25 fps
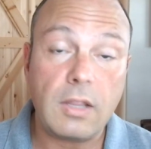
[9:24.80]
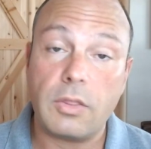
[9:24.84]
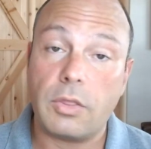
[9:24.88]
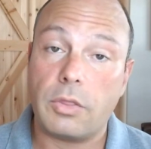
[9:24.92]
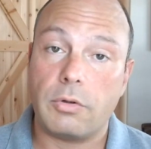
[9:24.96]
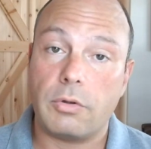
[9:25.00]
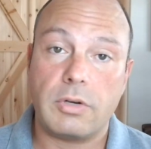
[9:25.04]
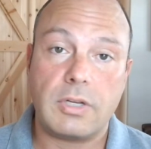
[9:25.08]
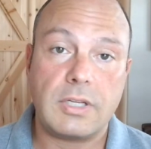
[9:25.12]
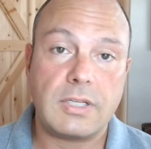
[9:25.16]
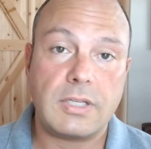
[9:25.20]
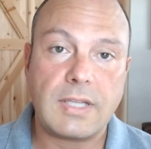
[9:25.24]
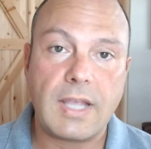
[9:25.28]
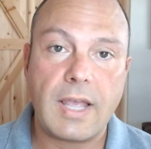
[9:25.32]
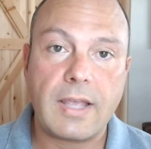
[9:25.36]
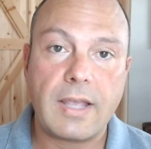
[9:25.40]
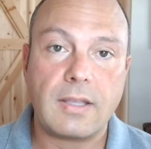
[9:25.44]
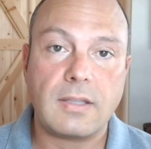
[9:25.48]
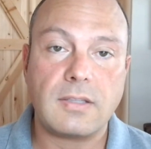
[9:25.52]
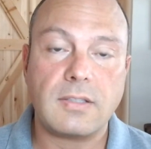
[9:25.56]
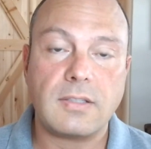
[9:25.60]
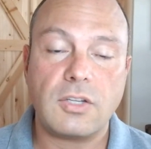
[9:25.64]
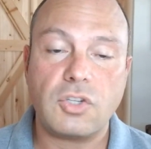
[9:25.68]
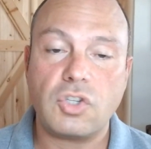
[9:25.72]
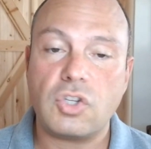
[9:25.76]
30
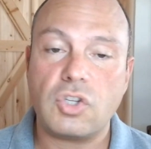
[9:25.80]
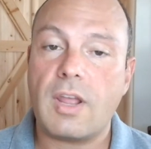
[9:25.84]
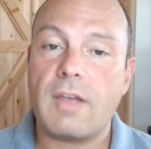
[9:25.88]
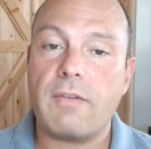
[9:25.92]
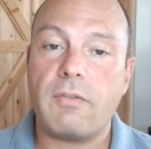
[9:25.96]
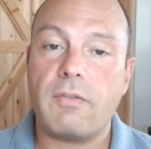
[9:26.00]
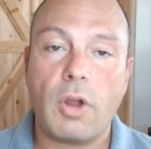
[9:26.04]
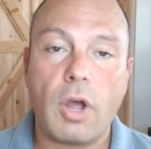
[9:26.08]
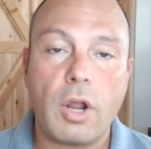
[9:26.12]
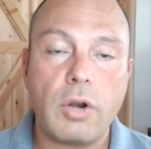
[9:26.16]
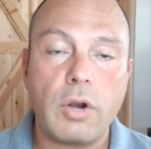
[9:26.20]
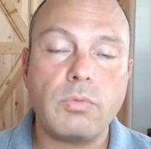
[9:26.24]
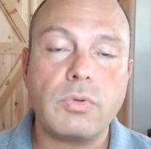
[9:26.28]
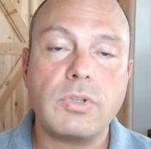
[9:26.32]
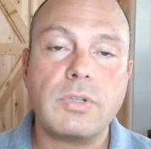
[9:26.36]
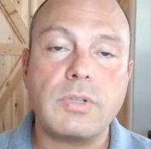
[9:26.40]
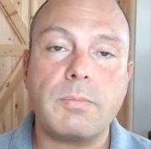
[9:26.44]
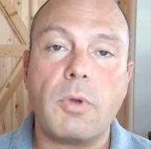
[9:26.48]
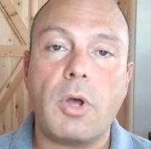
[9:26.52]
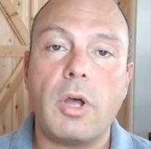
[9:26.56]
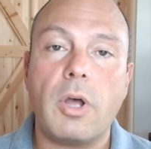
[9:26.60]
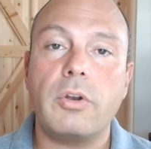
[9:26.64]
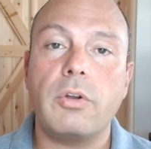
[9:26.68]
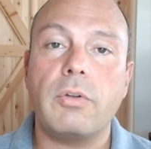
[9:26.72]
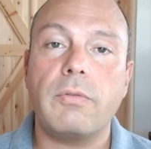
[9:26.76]
seconds, they should have an
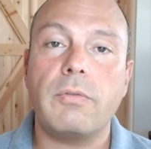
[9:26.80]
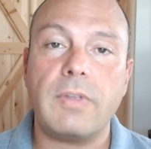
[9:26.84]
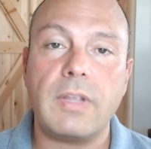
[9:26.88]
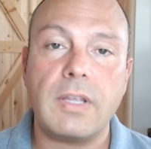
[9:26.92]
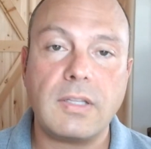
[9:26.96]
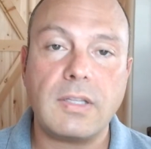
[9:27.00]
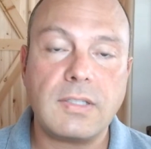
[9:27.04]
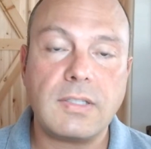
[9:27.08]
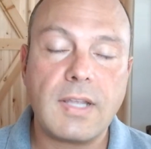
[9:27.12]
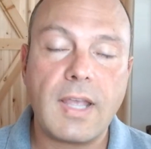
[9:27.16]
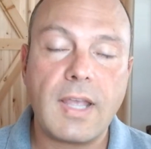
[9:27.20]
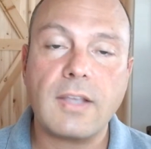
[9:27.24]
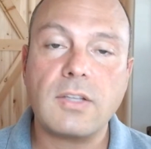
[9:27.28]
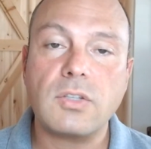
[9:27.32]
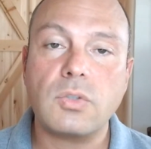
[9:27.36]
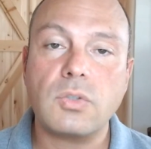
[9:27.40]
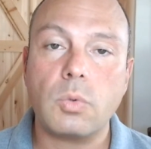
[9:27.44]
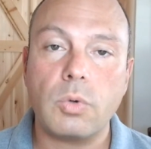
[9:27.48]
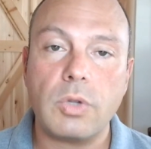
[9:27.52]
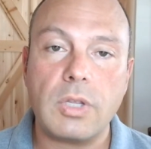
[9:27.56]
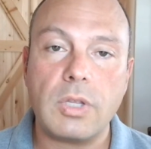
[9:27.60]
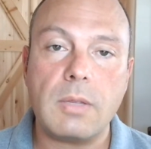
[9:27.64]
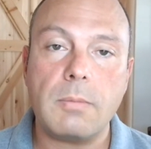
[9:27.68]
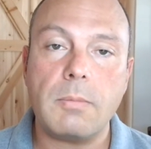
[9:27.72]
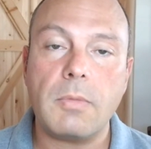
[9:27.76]
autoresponder via text
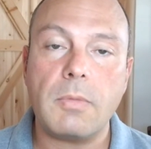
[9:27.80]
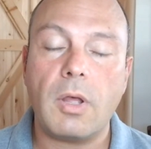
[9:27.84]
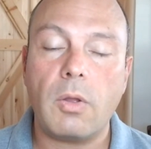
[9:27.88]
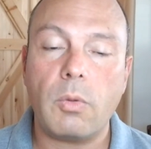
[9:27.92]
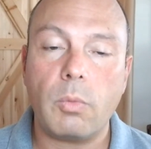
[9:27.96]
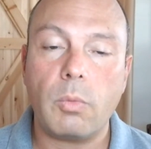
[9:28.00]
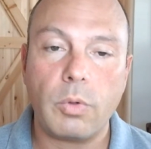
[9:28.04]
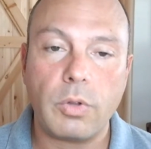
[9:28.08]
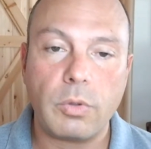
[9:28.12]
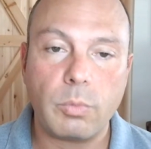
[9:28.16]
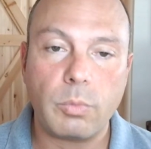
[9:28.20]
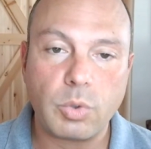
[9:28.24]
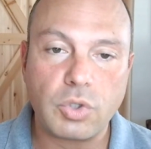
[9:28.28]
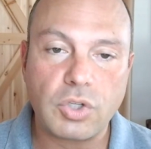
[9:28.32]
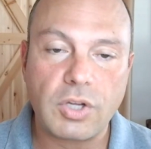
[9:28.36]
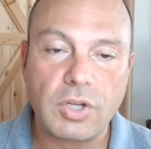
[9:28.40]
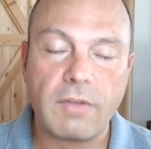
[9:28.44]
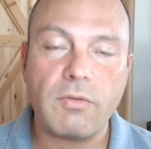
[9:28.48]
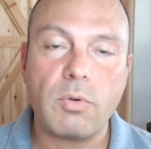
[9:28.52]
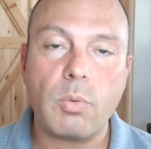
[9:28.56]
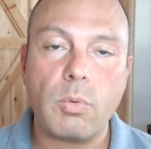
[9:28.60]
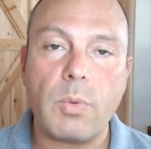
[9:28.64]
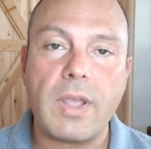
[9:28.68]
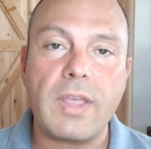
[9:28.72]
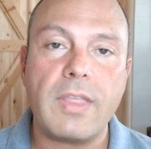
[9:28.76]
or email,
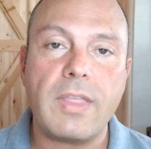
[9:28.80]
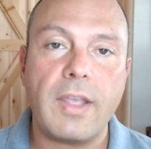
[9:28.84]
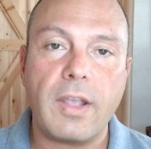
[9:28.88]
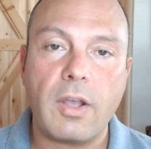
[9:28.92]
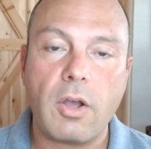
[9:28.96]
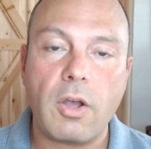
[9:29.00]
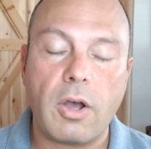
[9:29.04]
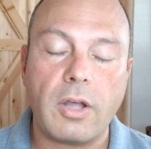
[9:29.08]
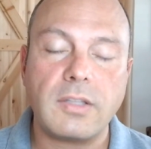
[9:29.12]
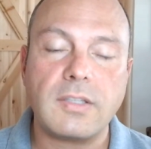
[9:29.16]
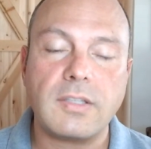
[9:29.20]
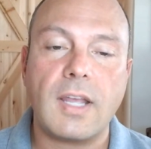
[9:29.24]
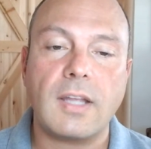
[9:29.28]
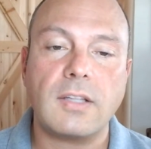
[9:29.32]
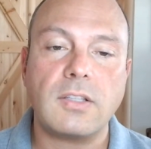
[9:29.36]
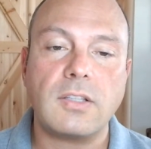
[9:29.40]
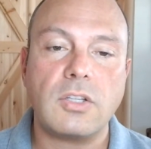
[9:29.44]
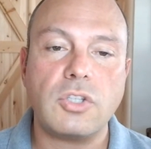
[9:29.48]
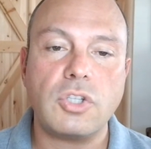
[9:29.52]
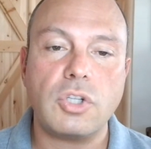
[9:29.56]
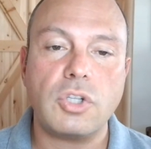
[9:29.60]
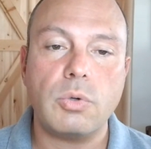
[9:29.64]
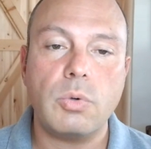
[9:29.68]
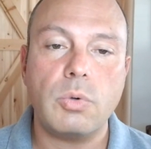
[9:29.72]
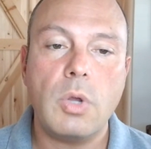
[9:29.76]
whichever way they
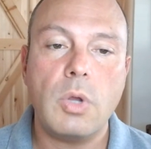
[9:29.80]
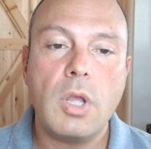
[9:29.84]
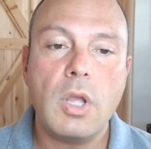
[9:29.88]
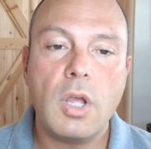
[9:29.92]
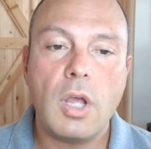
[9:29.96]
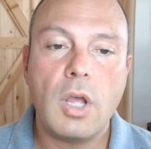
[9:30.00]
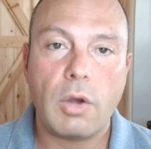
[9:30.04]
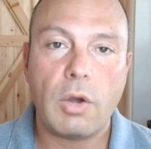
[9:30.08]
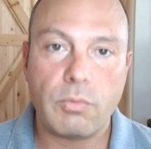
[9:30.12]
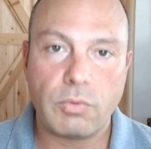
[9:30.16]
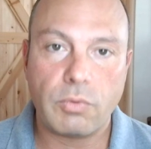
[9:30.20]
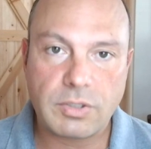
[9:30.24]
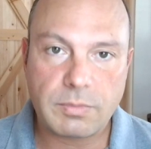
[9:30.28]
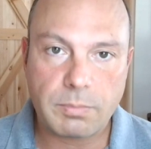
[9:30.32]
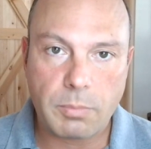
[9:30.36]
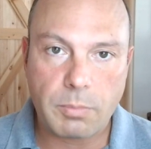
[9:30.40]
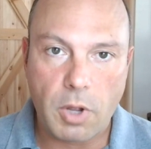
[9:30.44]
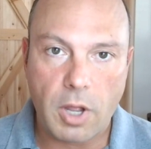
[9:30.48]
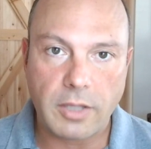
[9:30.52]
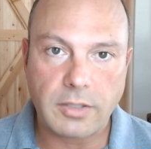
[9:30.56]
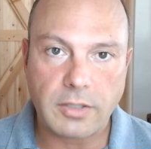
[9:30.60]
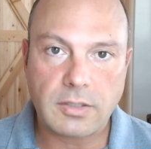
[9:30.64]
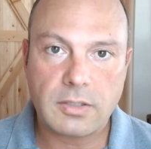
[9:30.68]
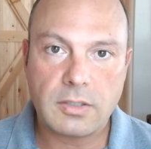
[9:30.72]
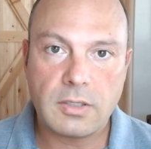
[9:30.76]
contacted you, a
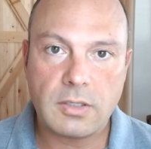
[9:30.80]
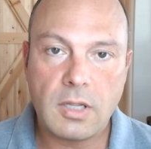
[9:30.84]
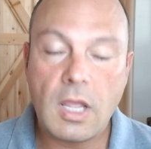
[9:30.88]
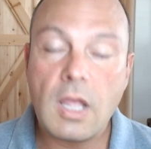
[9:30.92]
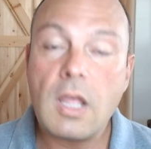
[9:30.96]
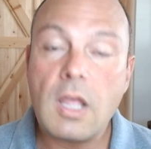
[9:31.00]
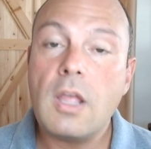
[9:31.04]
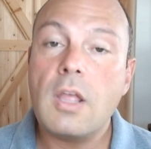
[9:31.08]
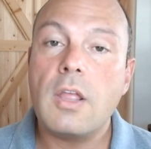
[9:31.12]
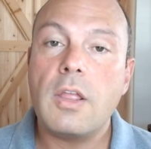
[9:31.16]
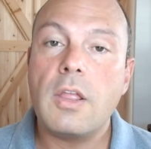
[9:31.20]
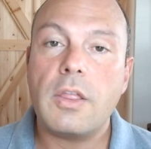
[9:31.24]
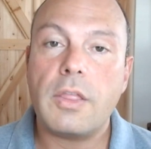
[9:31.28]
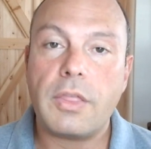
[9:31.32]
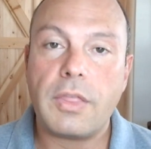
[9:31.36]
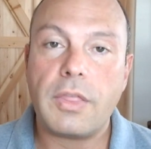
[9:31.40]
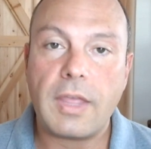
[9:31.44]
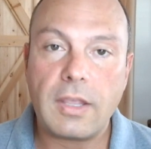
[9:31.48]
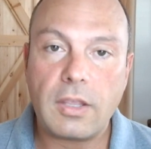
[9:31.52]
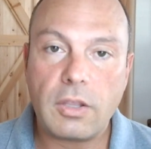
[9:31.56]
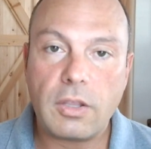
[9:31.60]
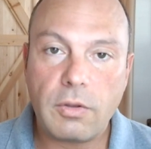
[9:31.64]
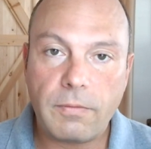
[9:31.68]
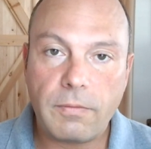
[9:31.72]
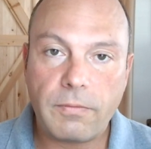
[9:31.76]
response.
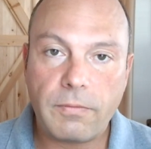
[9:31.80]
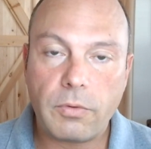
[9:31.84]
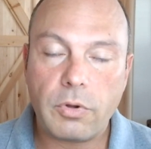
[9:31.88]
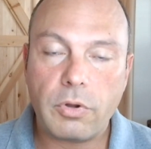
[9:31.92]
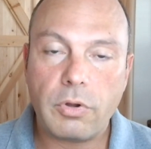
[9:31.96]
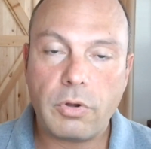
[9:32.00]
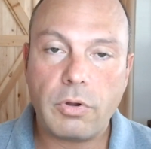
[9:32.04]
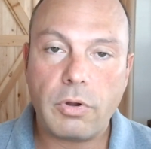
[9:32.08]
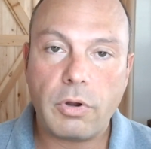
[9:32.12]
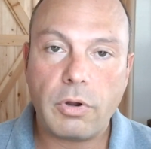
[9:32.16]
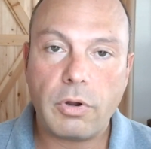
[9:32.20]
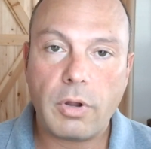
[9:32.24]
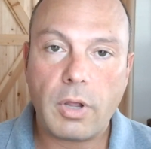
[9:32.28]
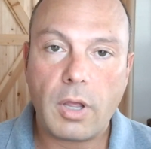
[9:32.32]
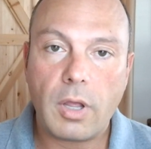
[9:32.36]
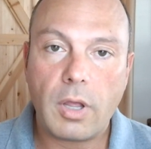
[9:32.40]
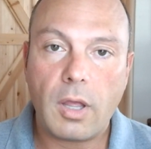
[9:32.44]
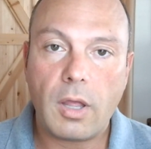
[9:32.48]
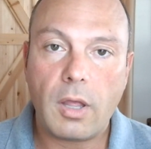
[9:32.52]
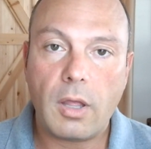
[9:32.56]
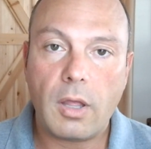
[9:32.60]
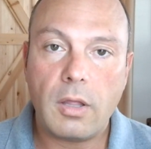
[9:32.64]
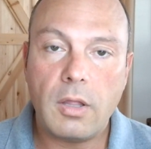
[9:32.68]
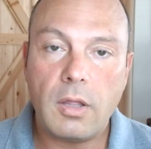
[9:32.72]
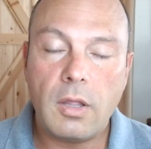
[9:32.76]
Thank you for
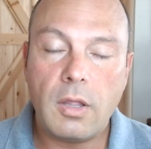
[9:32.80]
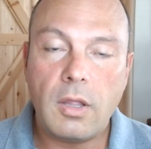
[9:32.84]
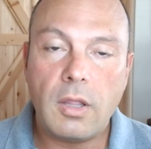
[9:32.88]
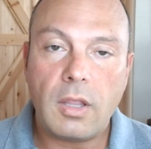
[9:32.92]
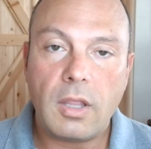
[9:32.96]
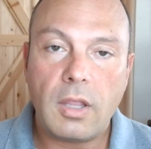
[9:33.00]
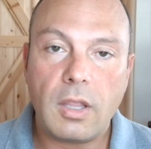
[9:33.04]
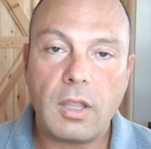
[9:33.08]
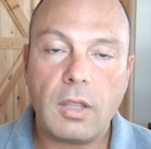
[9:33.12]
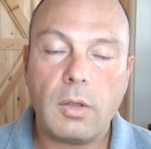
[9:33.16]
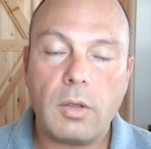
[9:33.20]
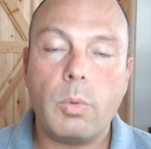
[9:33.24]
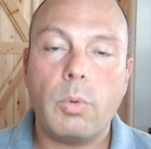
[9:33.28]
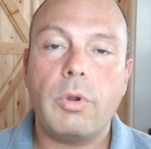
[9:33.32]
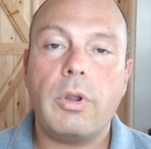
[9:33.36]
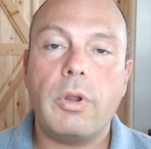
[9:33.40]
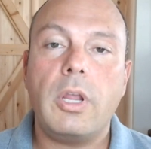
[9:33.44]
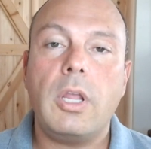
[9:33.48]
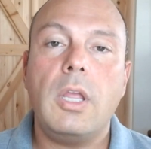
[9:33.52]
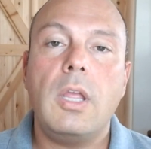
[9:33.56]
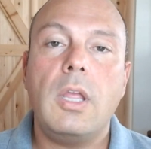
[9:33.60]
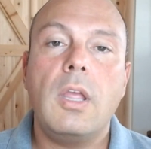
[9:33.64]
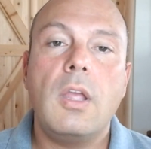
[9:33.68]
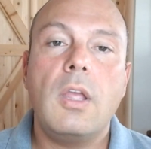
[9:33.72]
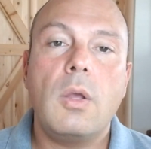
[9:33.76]
your
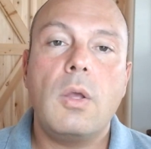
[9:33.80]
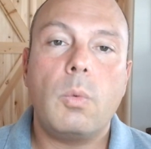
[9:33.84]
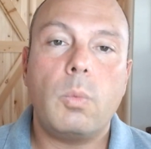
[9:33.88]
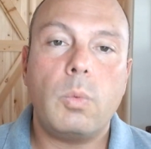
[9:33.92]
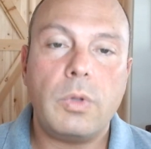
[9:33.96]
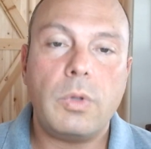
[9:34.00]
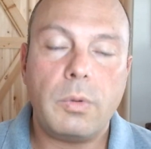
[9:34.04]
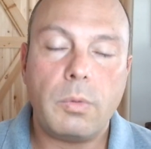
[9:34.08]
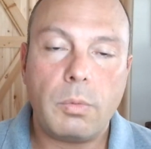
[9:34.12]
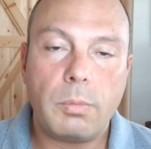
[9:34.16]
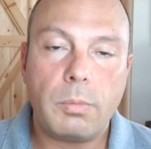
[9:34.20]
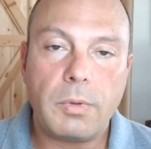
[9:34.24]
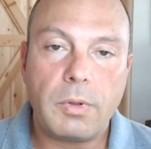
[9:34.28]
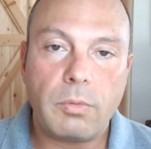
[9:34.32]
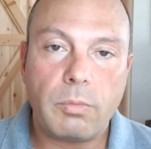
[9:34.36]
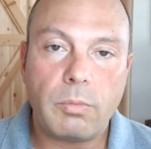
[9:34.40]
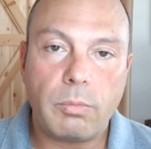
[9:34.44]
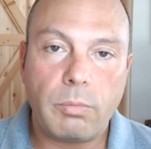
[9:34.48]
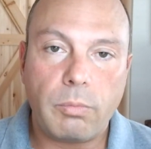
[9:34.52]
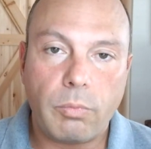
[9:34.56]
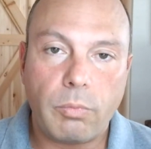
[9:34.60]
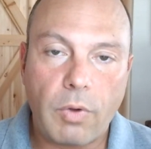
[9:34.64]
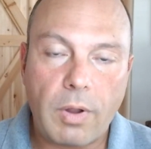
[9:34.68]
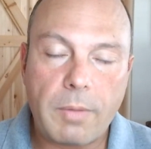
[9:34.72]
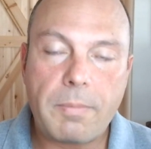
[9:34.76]
inquiry. We will be
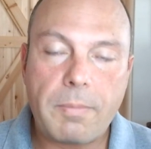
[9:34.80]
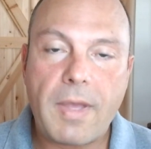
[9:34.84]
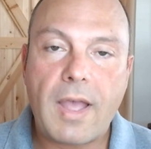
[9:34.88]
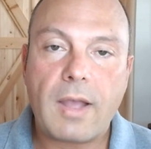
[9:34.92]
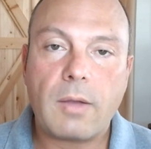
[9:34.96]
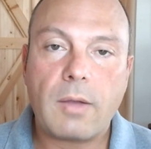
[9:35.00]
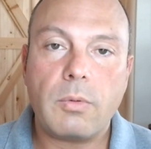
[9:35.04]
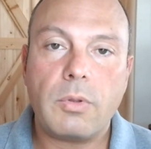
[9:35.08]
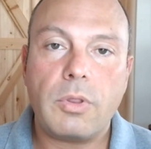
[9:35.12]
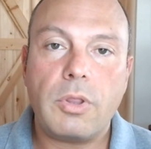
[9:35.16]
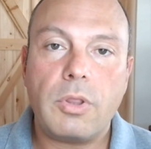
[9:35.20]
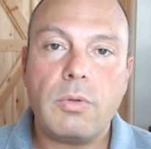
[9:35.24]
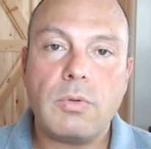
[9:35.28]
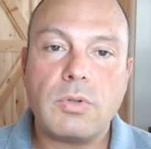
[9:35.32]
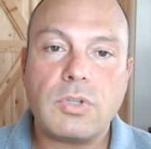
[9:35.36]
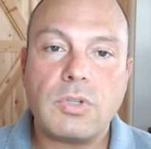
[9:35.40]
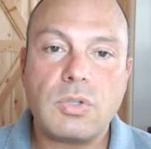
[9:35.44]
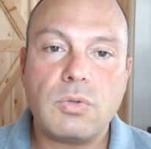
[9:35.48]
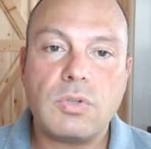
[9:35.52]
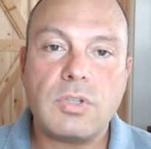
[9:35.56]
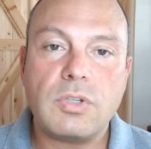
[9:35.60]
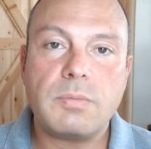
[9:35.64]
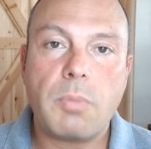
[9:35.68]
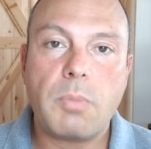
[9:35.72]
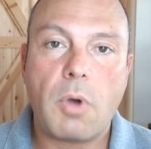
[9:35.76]
right back with you as
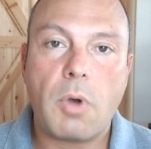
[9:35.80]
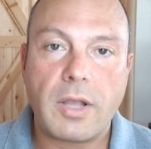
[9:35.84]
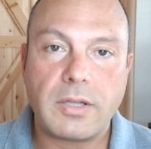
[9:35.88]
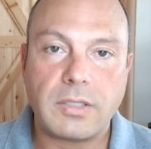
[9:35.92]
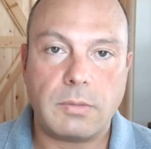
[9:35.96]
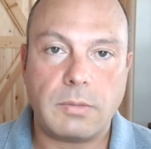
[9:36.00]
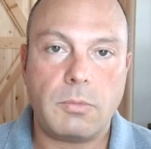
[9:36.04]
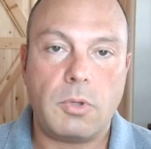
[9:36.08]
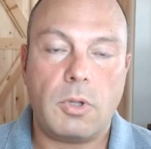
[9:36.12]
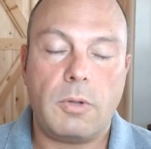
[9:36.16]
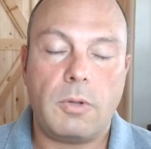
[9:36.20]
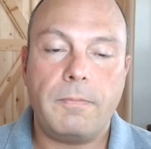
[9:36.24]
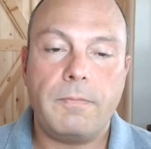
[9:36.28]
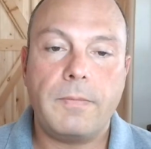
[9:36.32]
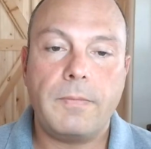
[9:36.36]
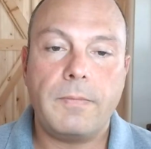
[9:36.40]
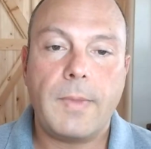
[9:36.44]
soon as possible.